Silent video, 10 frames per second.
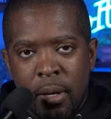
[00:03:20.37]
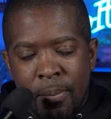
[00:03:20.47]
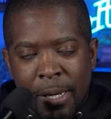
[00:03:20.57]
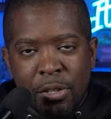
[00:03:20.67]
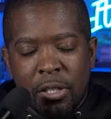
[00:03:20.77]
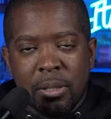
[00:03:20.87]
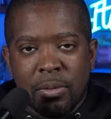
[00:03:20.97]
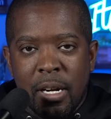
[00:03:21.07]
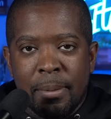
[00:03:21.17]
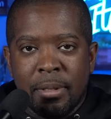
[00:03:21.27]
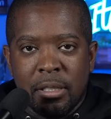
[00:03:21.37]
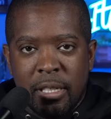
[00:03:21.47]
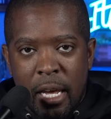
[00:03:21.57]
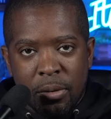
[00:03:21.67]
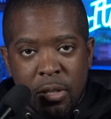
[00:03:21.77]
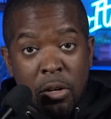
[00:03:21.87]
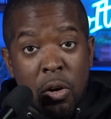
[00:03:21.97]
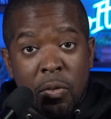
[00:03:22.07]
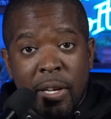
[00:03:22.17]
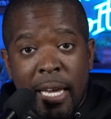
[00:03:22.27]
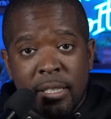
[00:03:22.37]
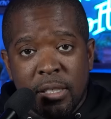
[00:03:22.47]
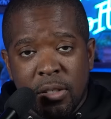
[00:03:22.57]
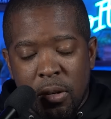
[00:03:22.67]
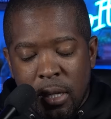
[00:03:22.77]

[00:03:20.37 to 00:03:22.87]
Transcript: make sure you subscribe to the channel, turn your notifications on,